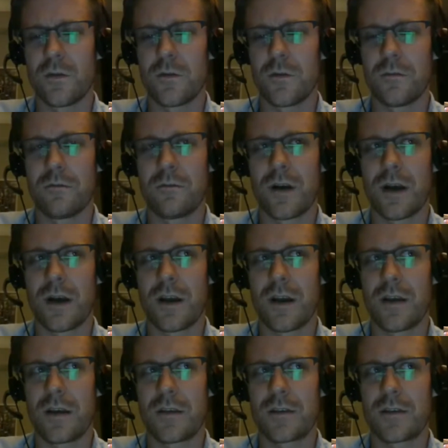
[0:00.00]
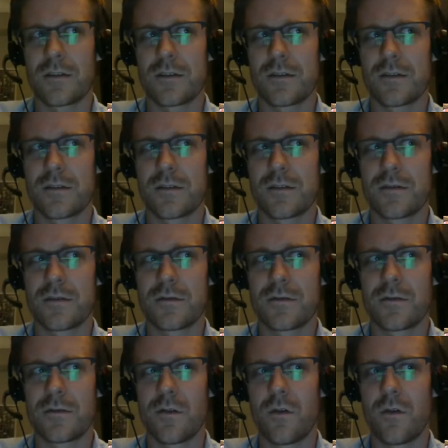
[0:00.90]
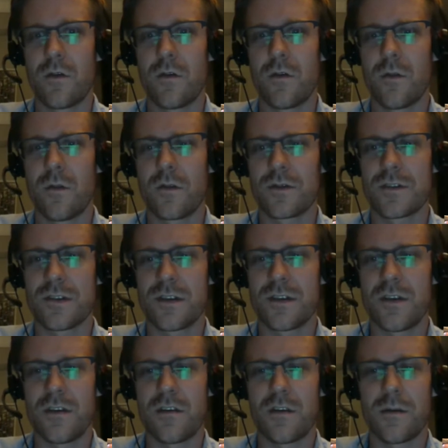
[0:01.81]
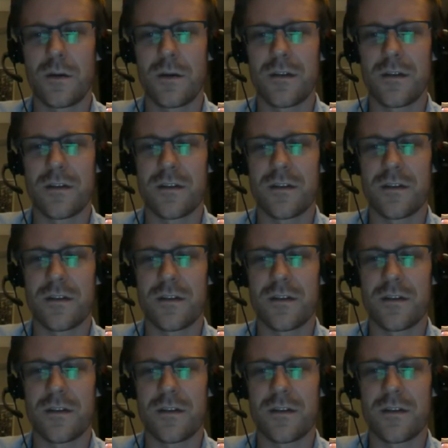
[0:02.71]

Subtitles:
mine's almost a year and a month.